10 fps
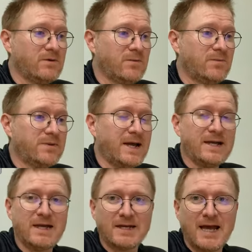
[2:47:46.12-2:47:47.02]
I will
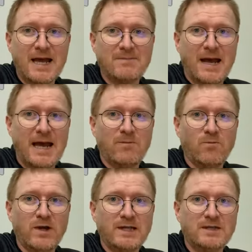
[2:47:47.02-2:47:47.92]
play a game
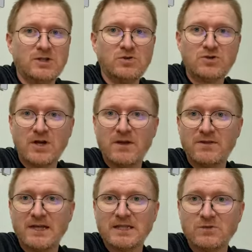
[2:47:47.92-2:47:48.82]
and we do
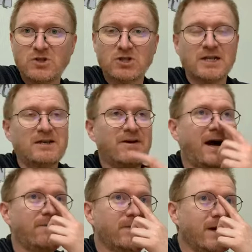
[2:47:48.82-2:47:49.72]
certain things that we just
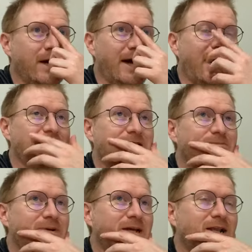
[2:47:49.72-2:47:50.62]
leave out,
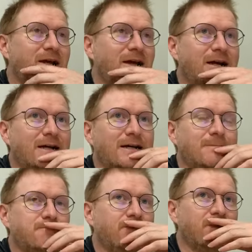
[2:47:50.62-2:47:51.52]
and it's a bit.
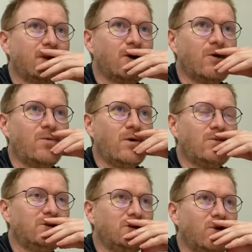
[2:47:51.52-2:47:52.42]

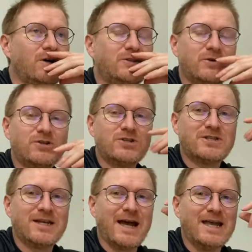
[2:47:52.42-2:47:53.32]
What I do, I
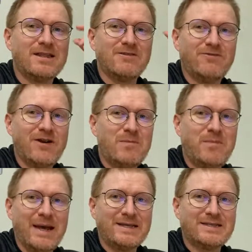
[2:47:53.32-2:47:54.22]
just take the
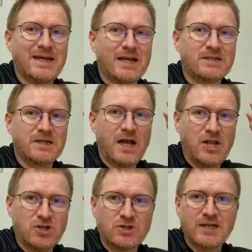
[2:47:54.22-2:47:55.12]
very
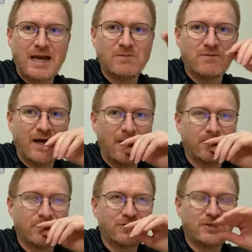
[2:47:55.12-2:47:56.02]
basics and just game with
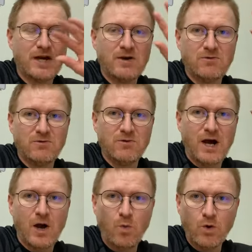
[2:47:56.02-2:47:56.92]
that.
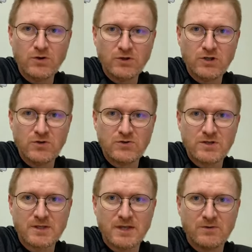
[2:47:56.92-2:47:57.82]
So I wouldn't
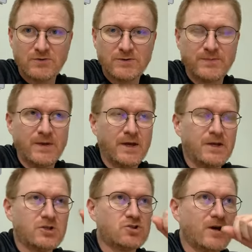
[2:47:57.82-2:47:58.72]
use the skills
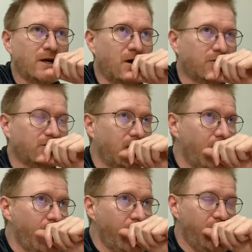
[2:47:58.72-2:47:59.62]
straight off.